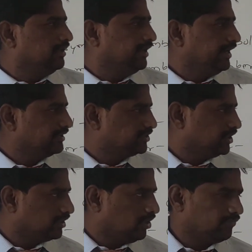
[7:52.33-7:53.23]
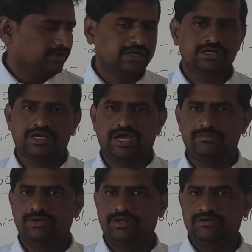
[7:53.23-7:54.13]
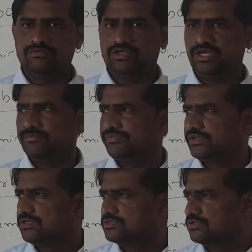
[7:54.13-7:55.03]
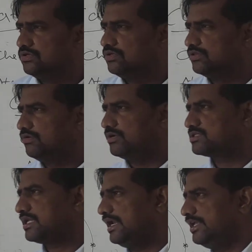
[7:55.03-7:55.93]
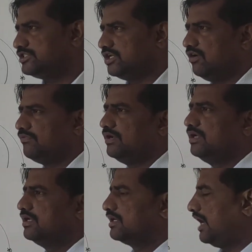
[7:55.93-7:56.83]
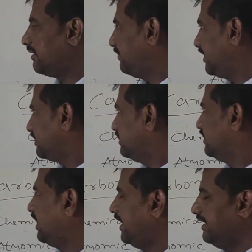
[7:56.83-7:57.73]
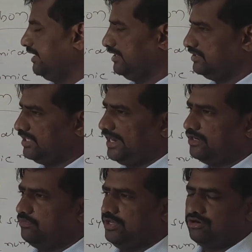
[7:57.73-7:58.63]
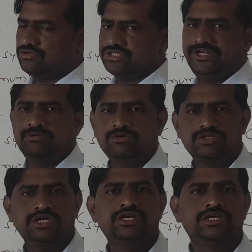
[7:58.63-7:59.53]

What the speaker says: nature of a carbon. Okay. So the versatile nature of carbon, and in that we have to study about the